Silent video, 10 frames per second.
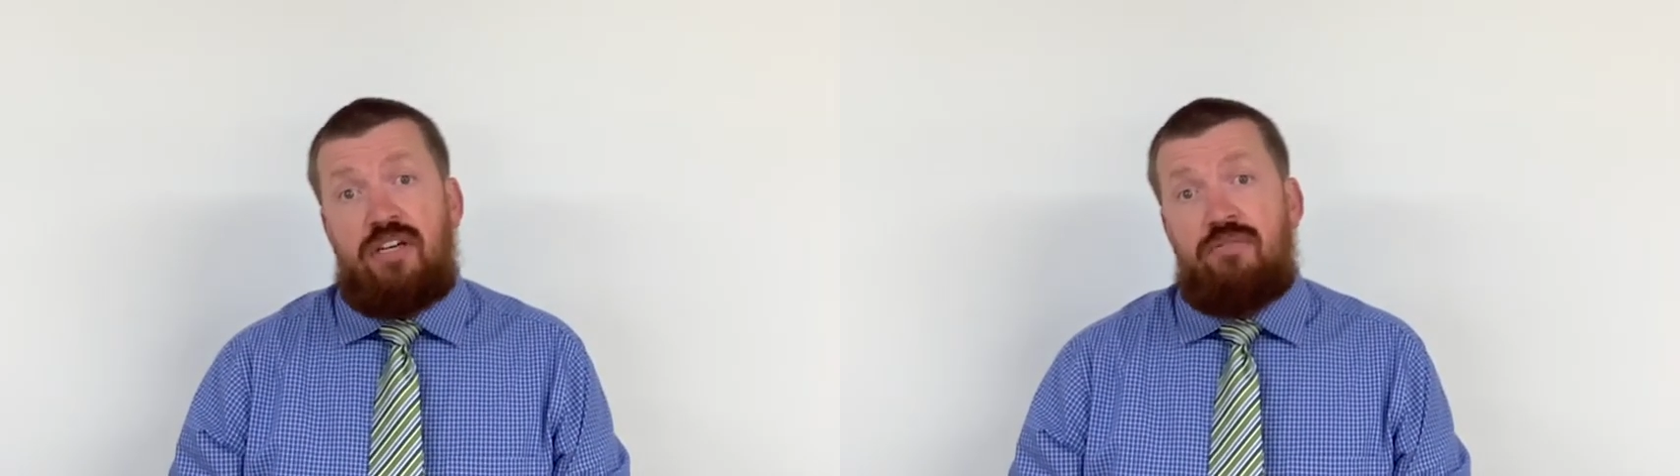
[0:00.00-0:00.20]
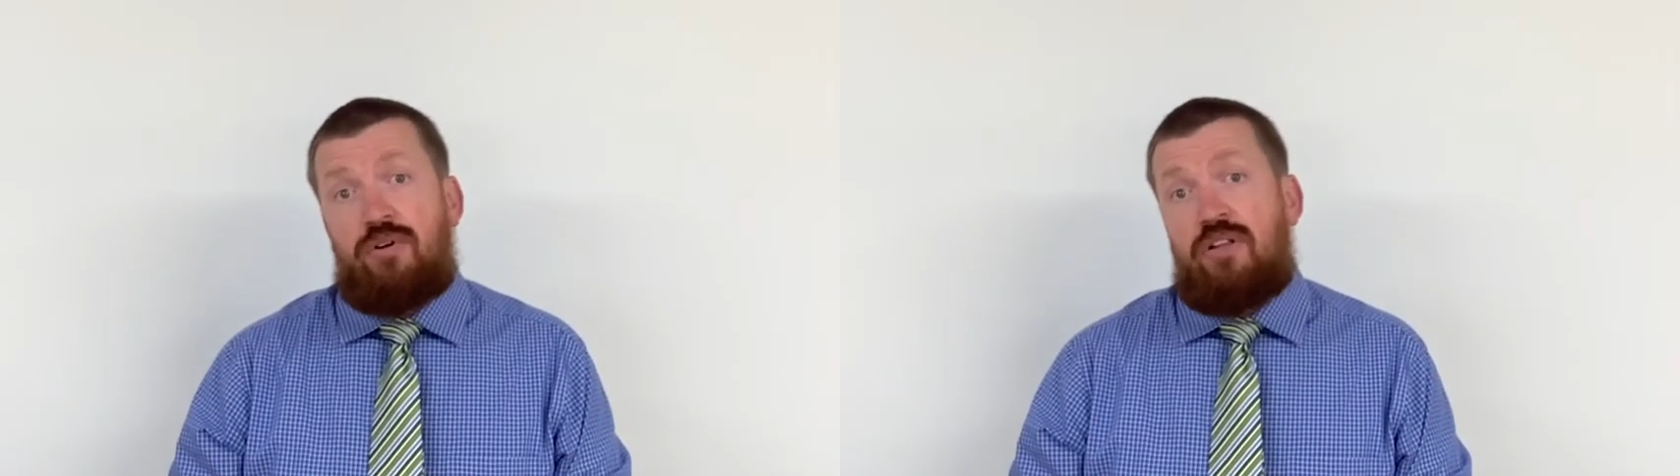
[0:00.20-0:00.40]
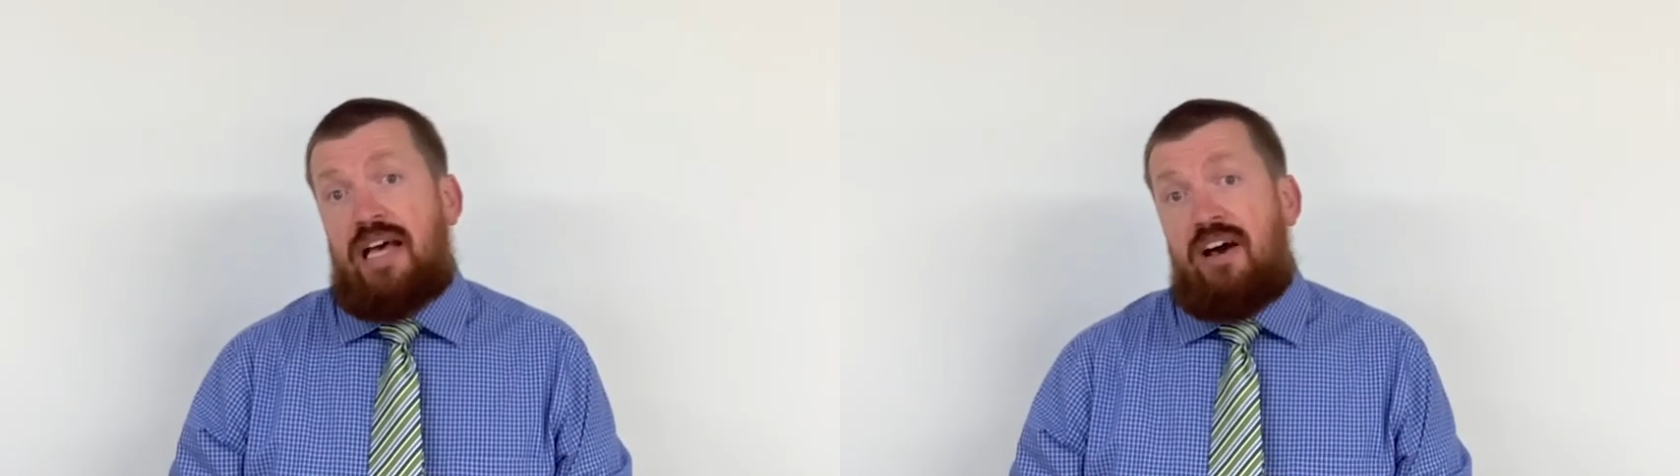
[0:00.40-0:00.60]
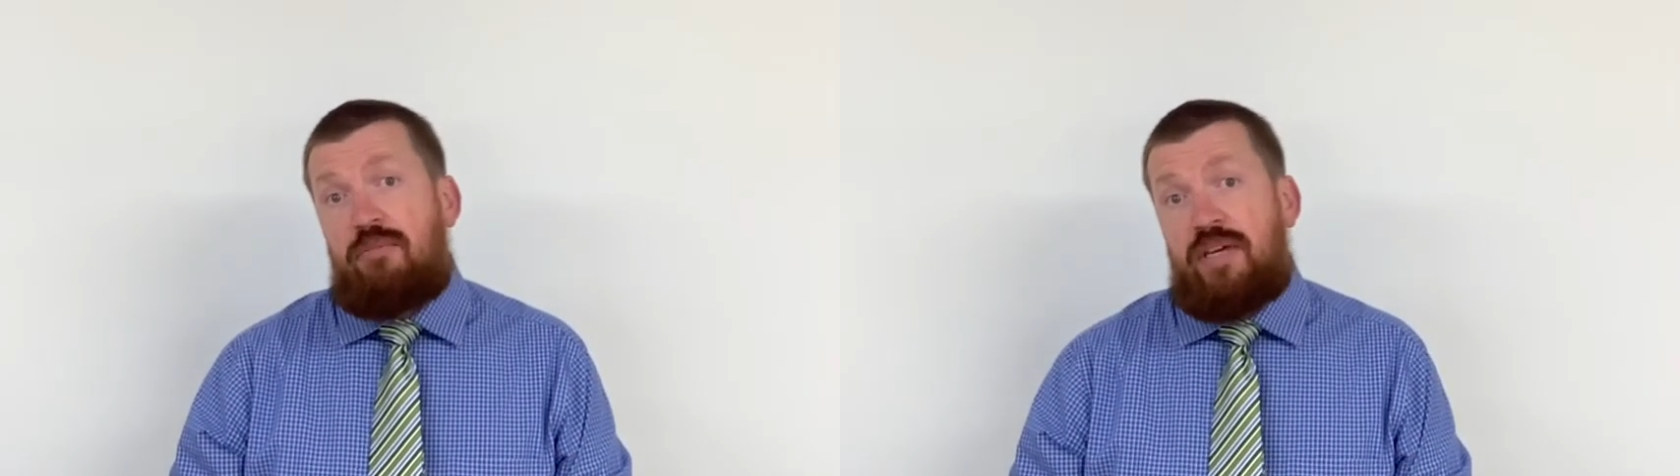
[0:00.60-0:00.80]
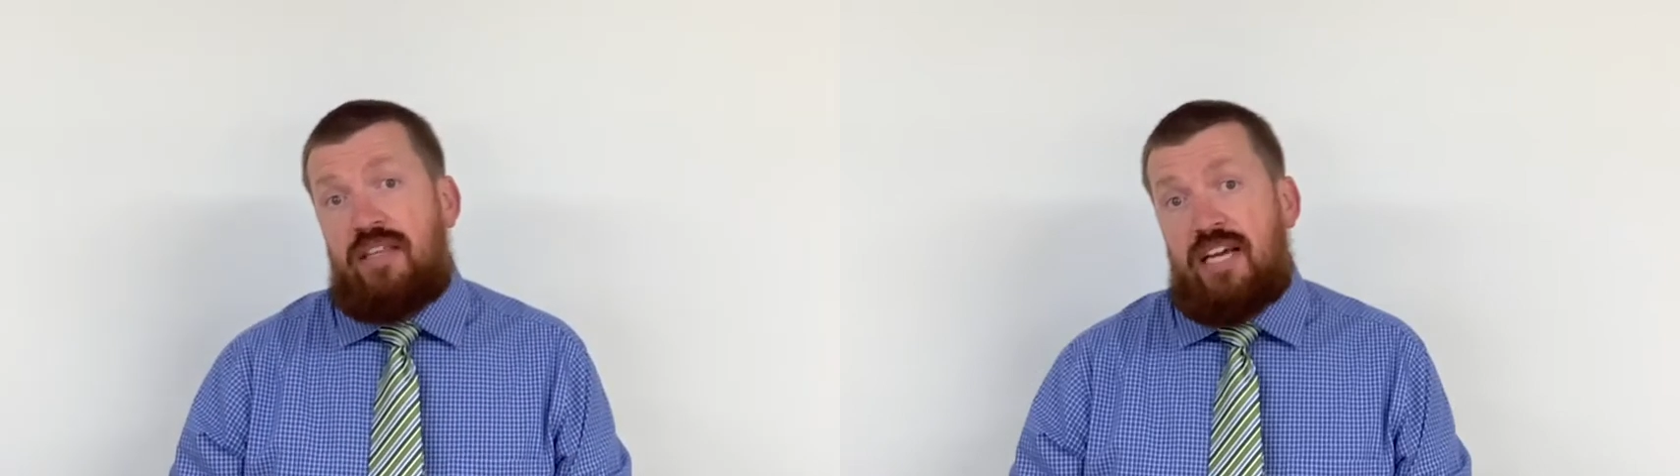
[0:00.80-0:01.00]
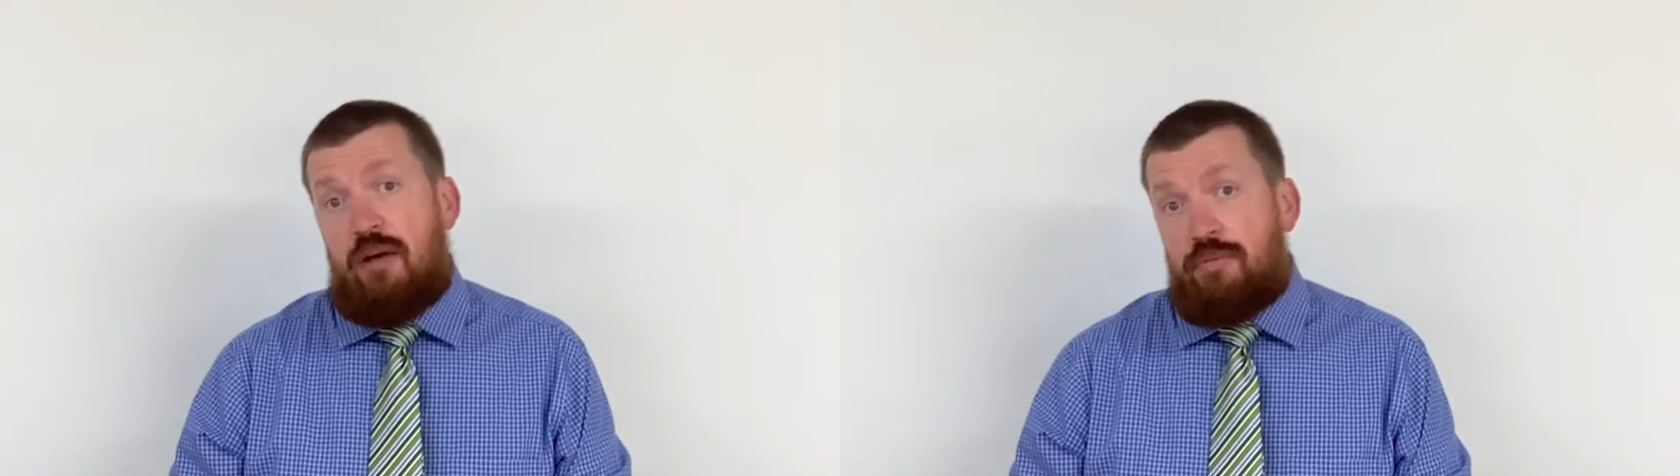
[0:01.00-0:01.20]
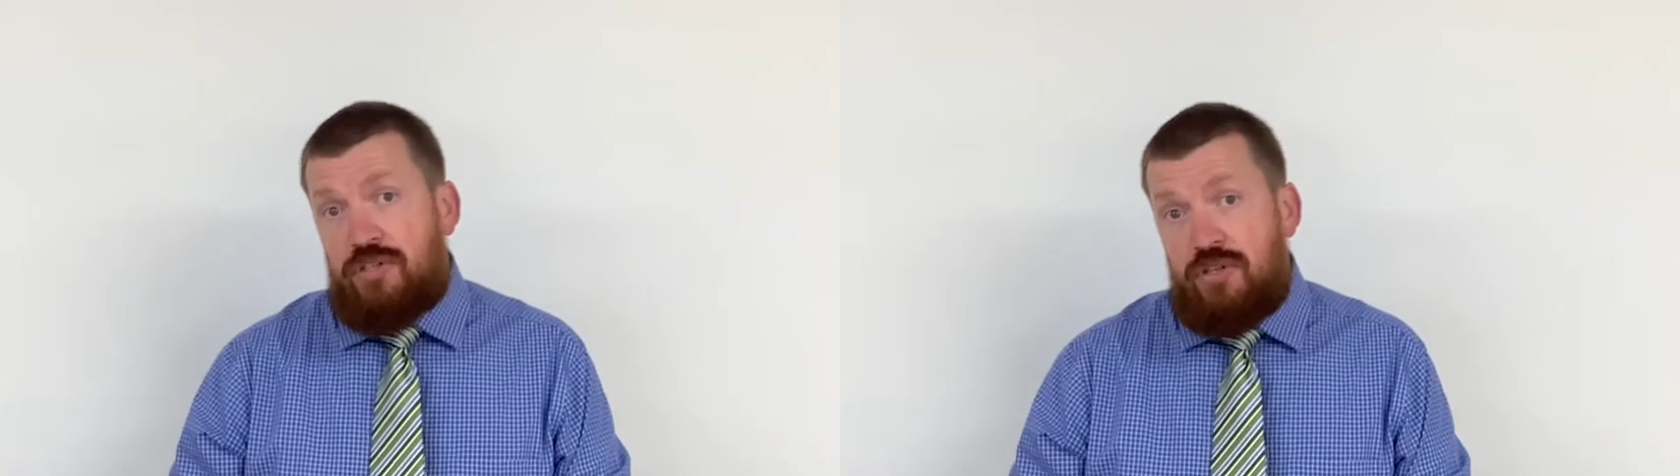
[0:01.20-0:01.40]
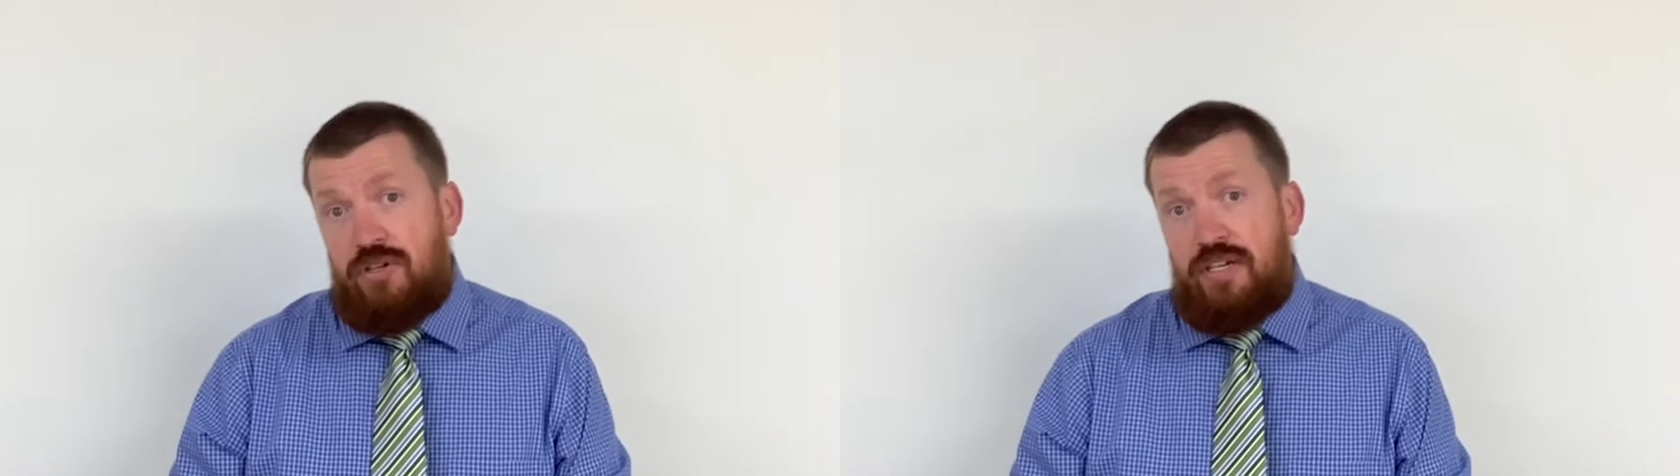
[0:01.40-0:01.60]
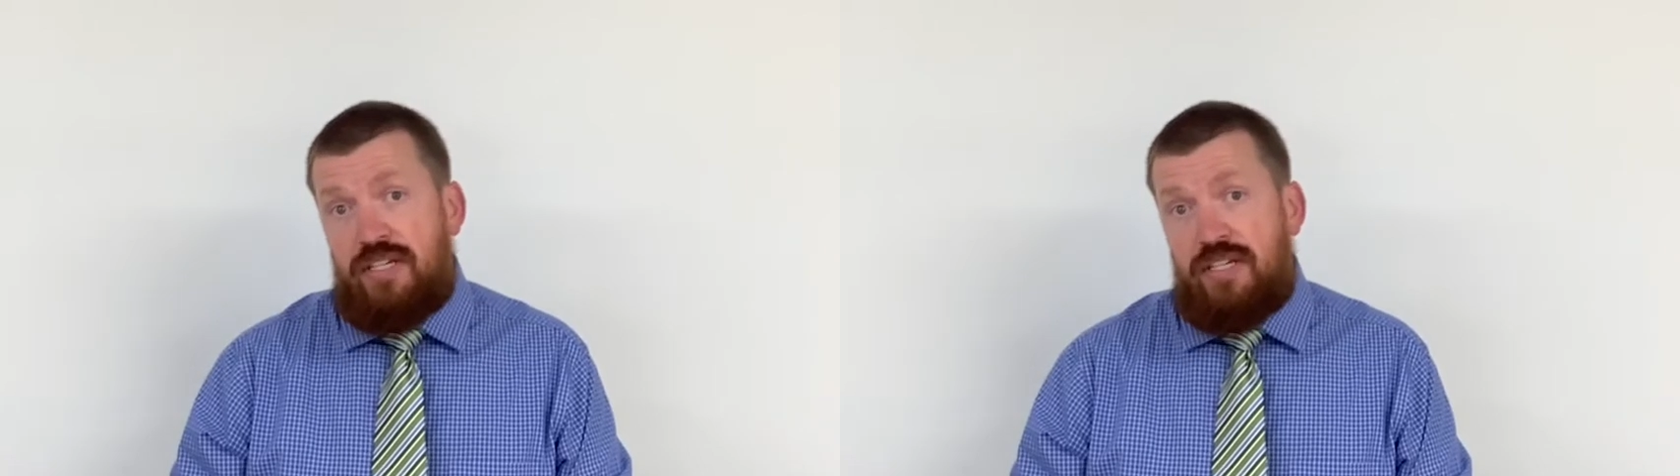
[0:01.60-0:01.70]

for allowing me the opportunity